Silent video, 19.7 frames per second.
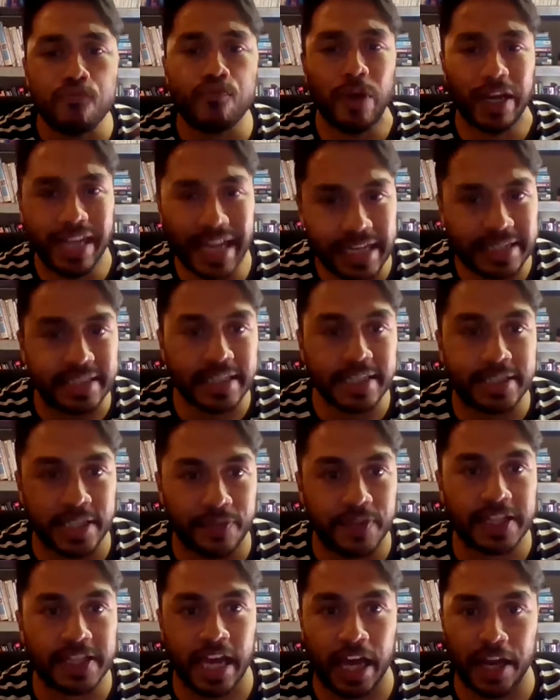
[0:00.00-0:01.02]
Related
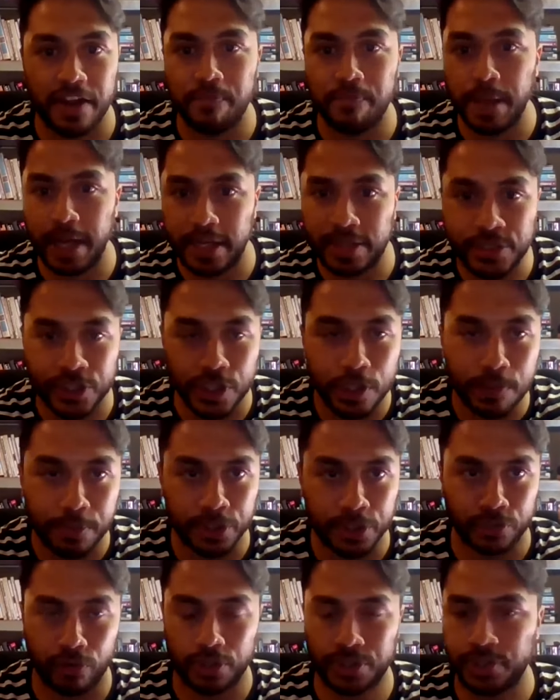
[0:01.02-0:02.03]
to this kind of base
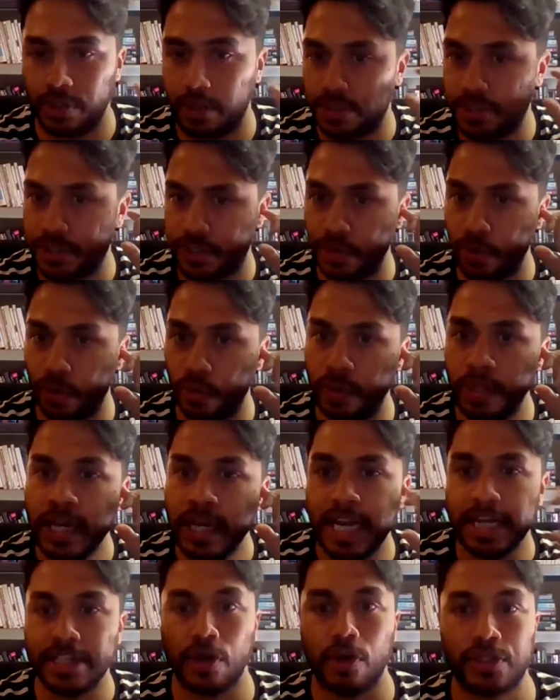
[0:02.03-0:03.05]
superstructure school
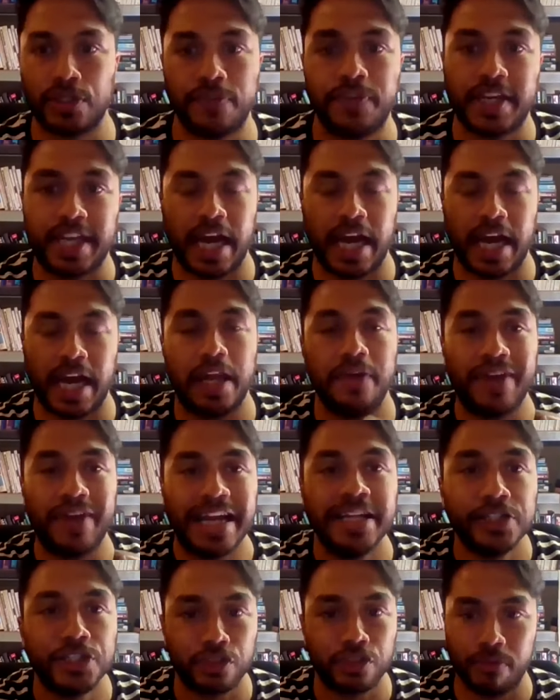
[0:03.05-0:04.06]
is also the kind of
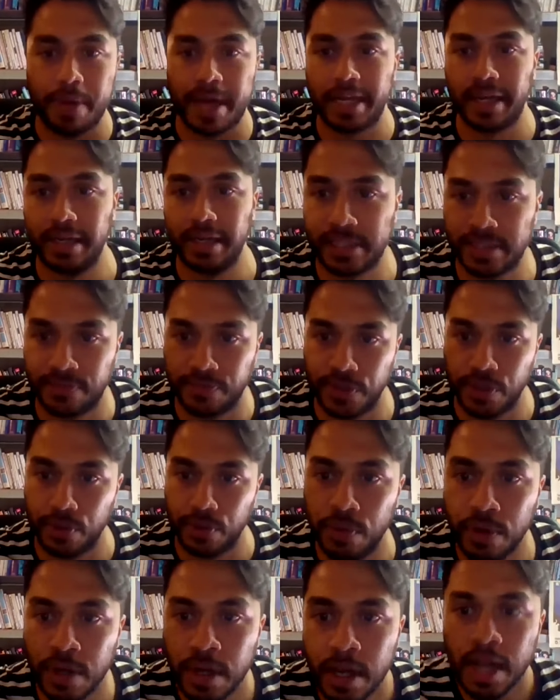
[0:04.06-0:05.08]
instrumentalist
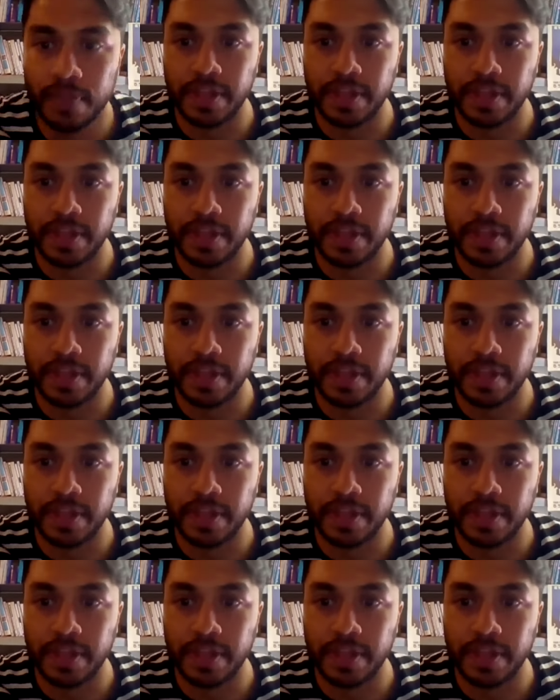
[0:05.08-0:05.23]
view